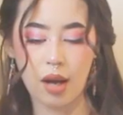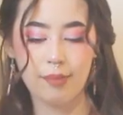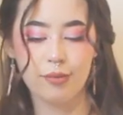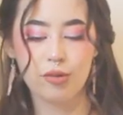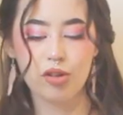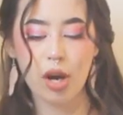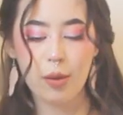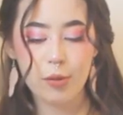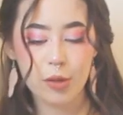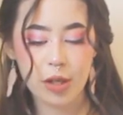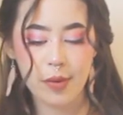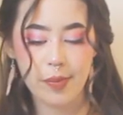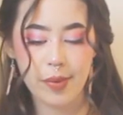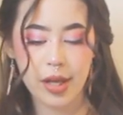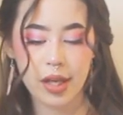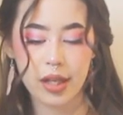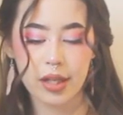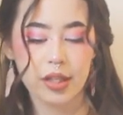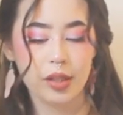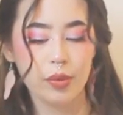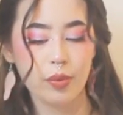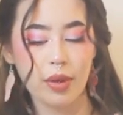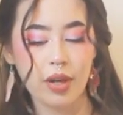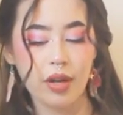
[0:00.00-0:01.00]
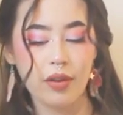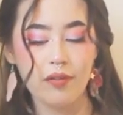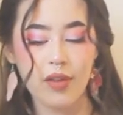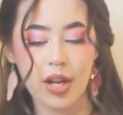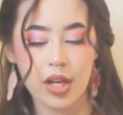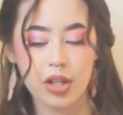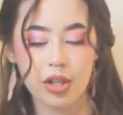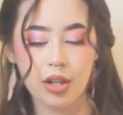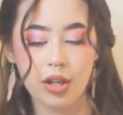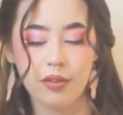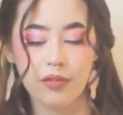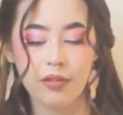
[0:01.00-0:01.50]
Dropshipping is when a
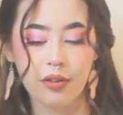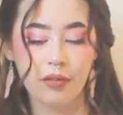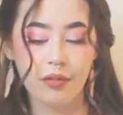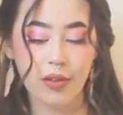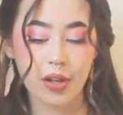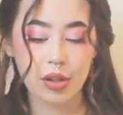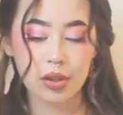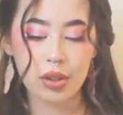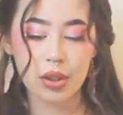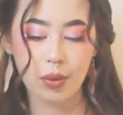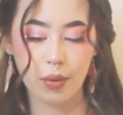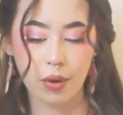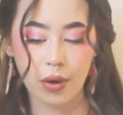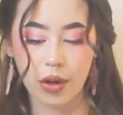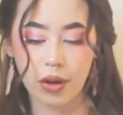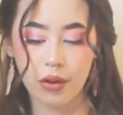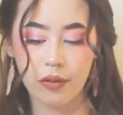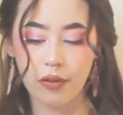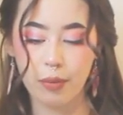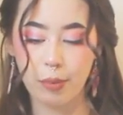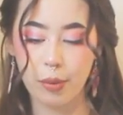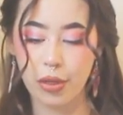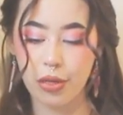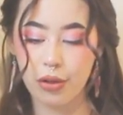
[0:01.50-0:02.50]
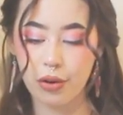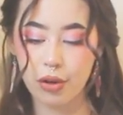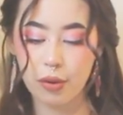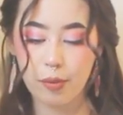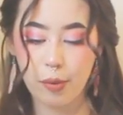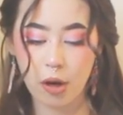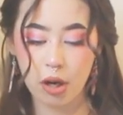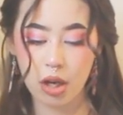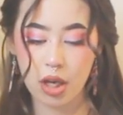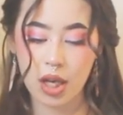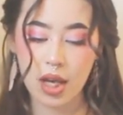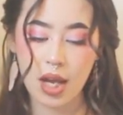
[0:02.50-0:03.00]
vendor fulfills order from a third
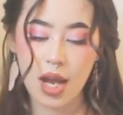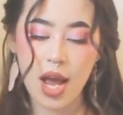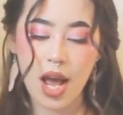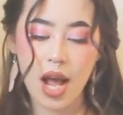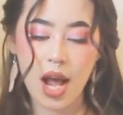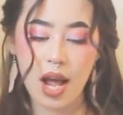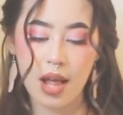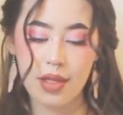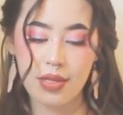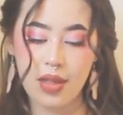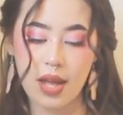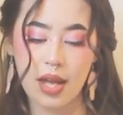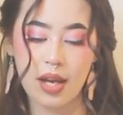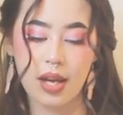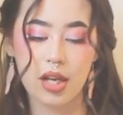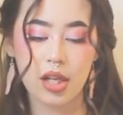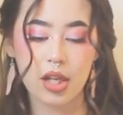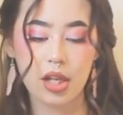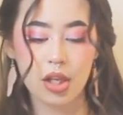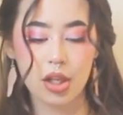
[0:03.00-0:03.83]
party and then